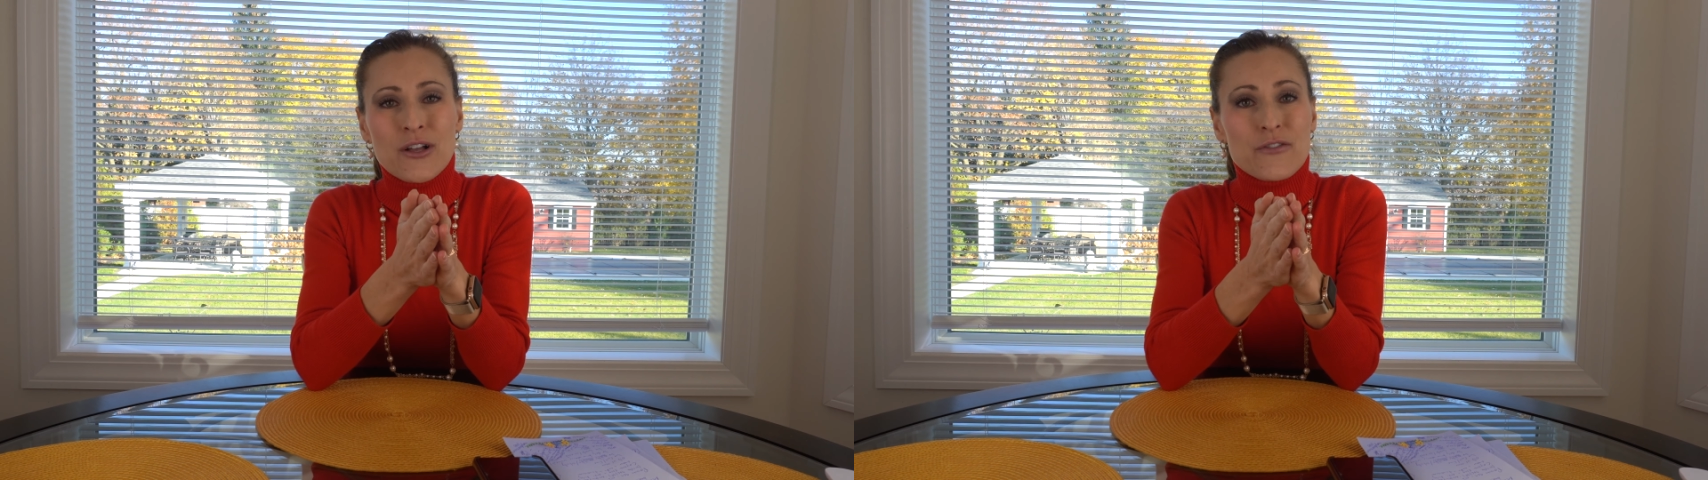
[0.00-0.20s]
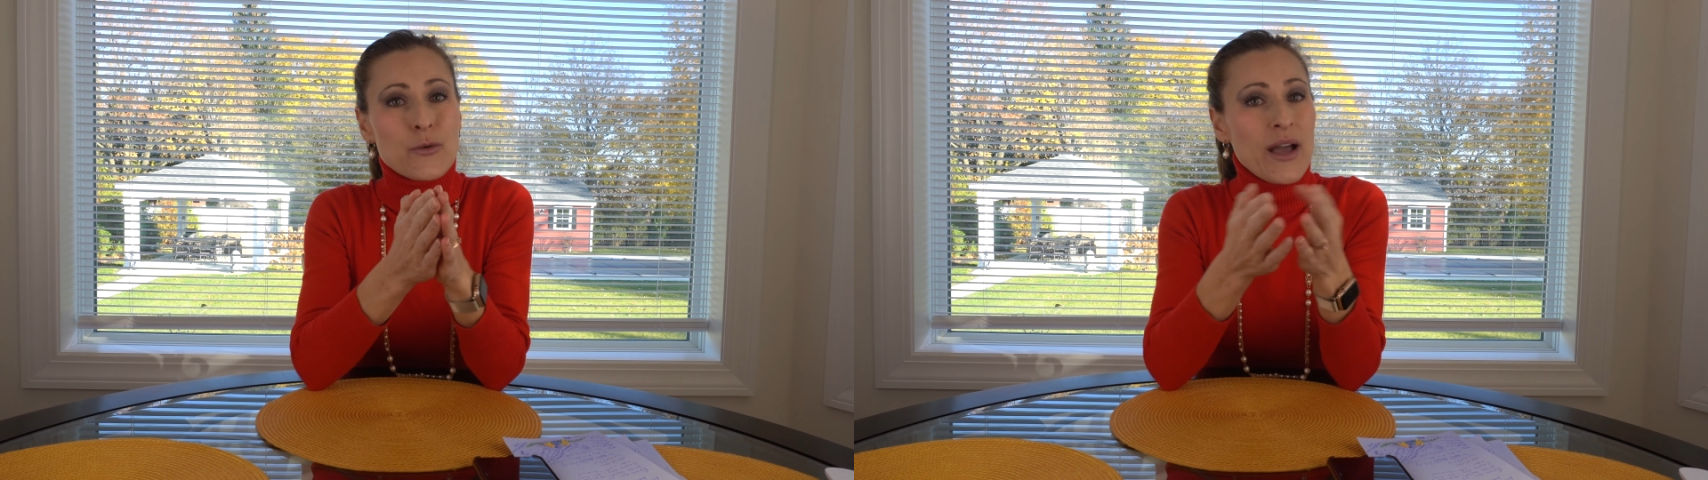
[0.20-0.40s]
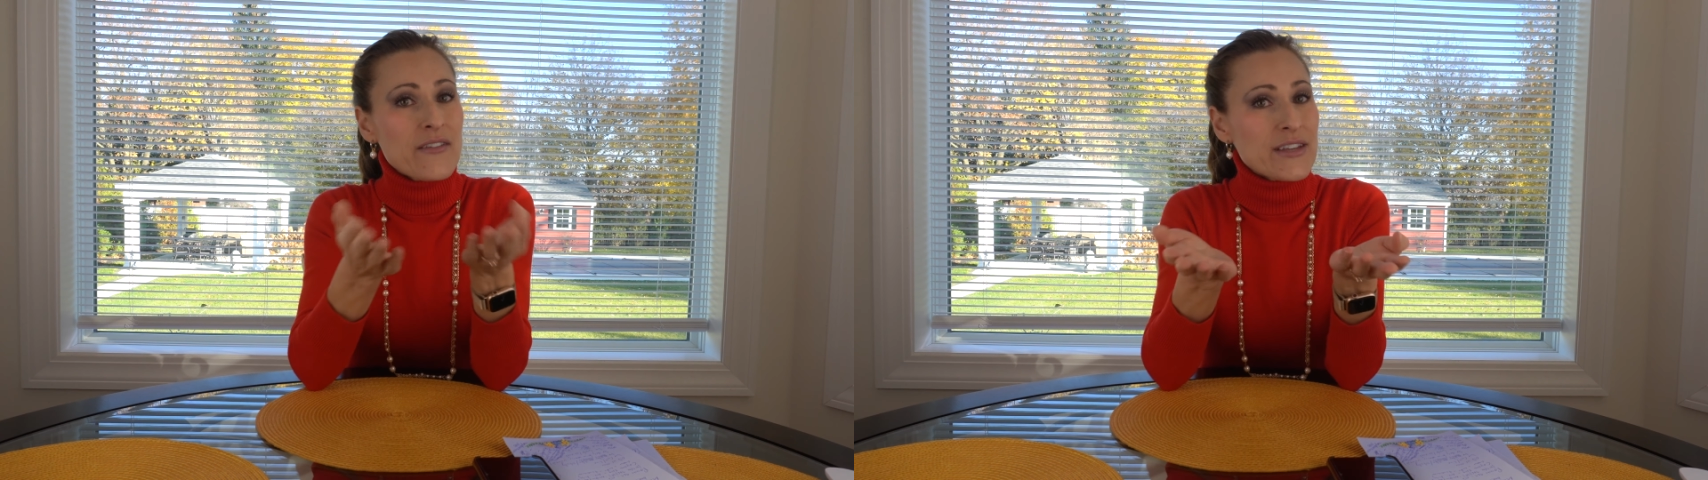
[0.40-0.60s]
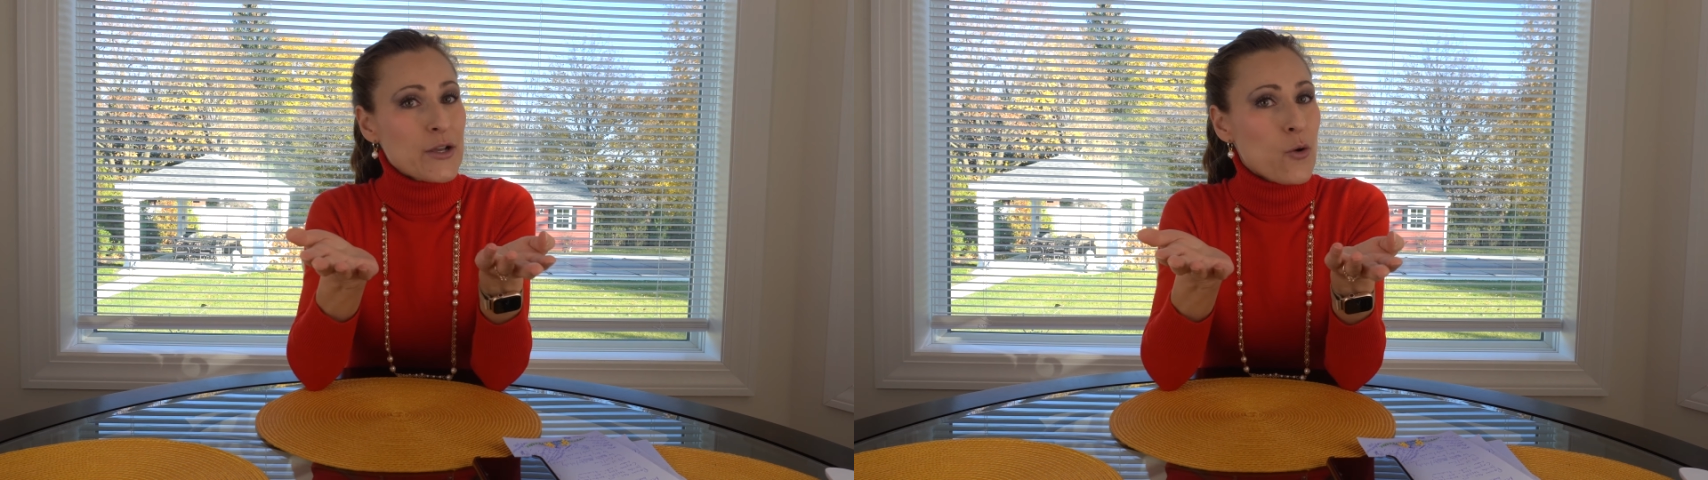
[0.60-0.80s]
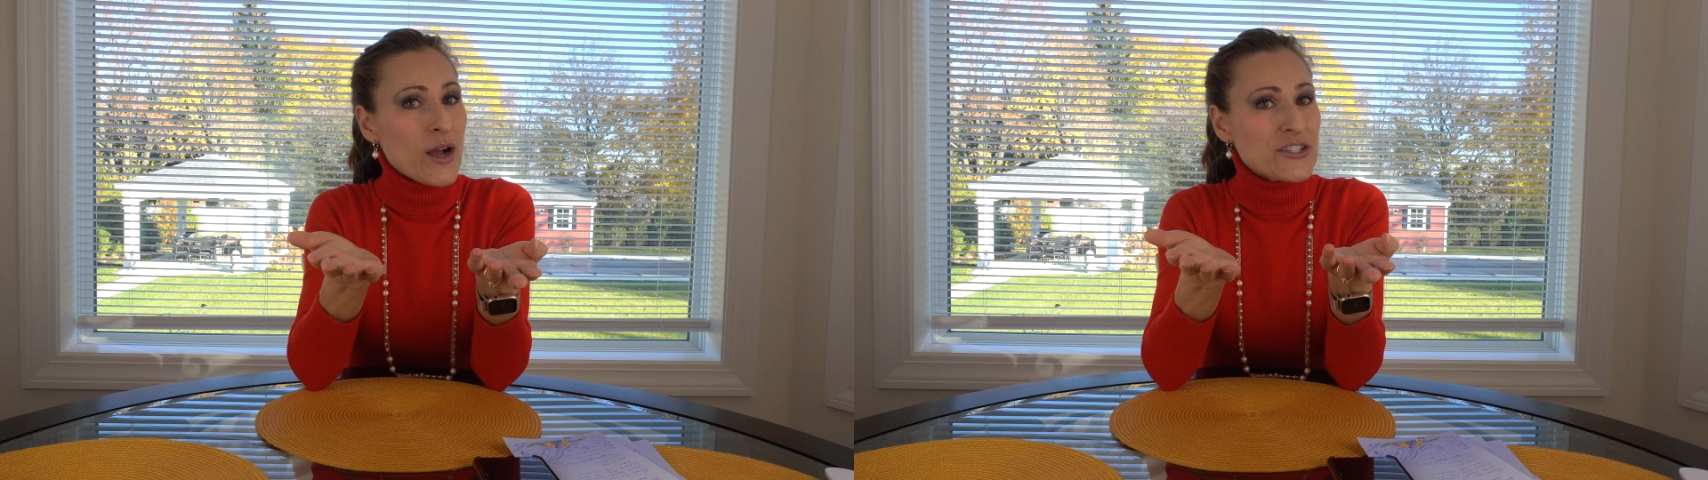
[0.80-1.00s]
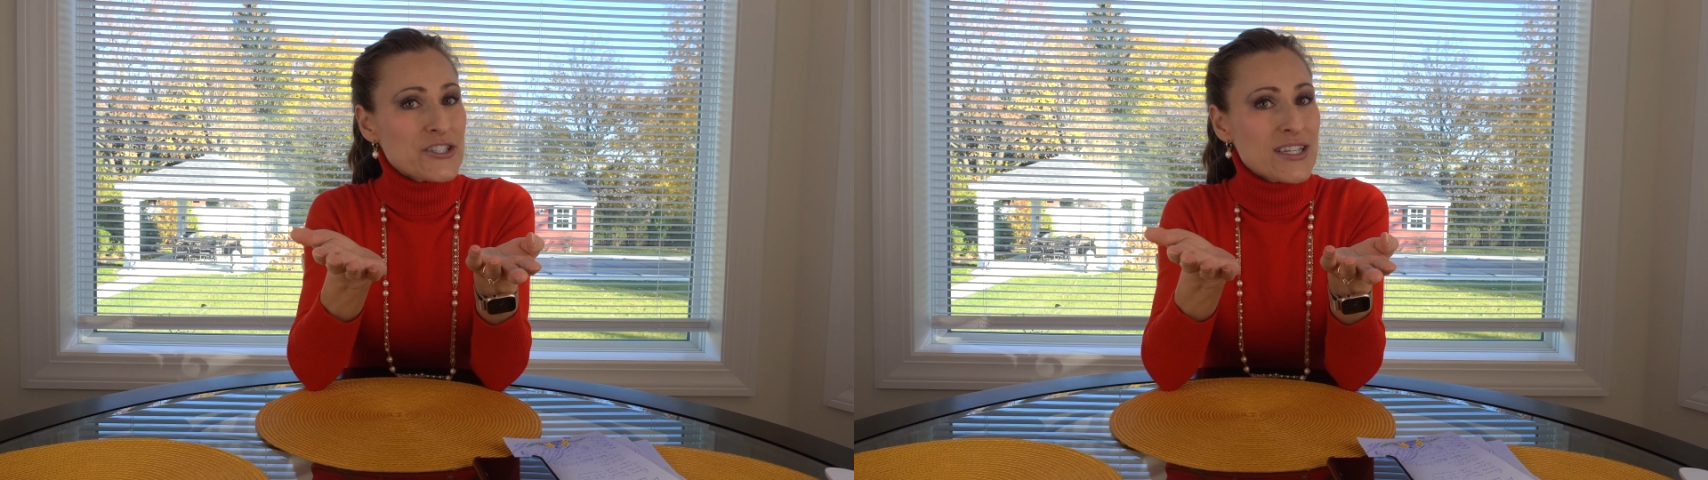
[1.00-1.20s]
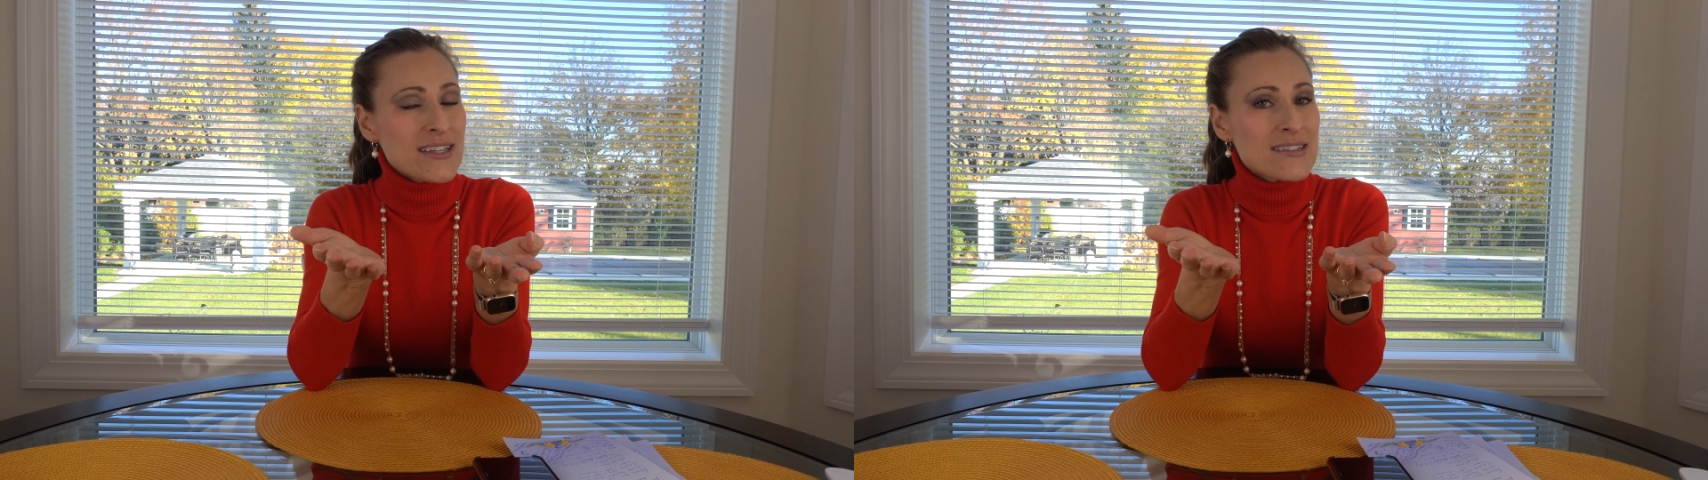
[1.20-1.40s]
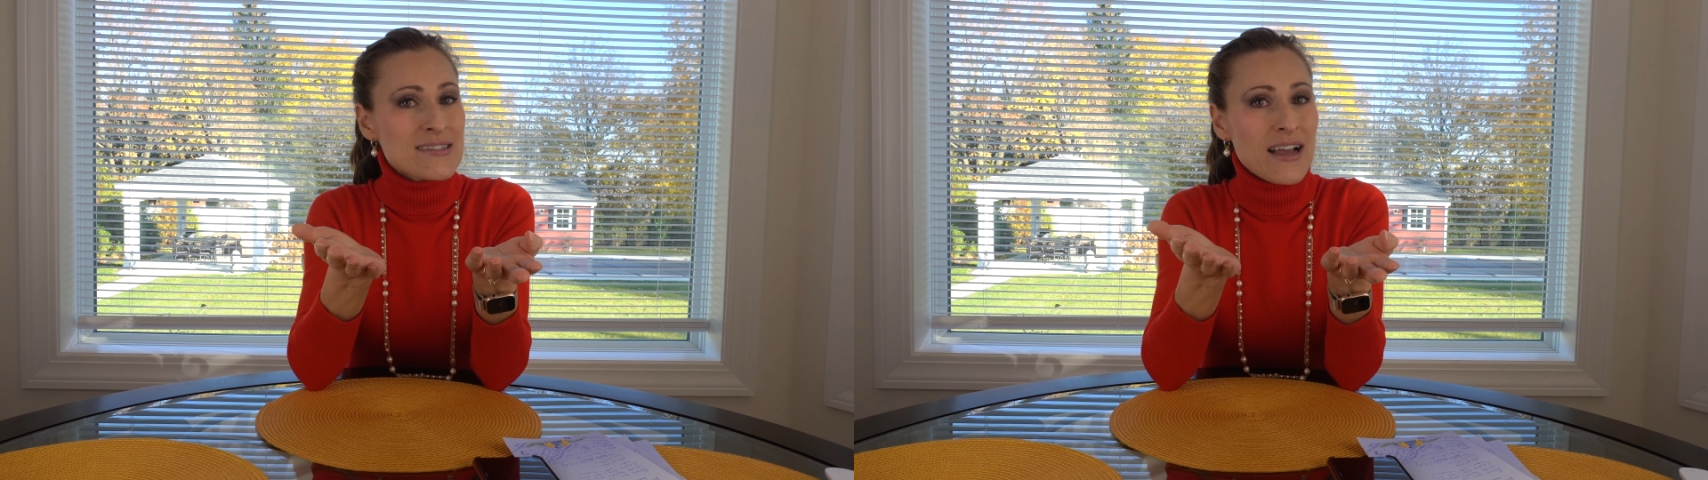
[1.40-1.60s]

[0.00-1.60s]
If you have any questions,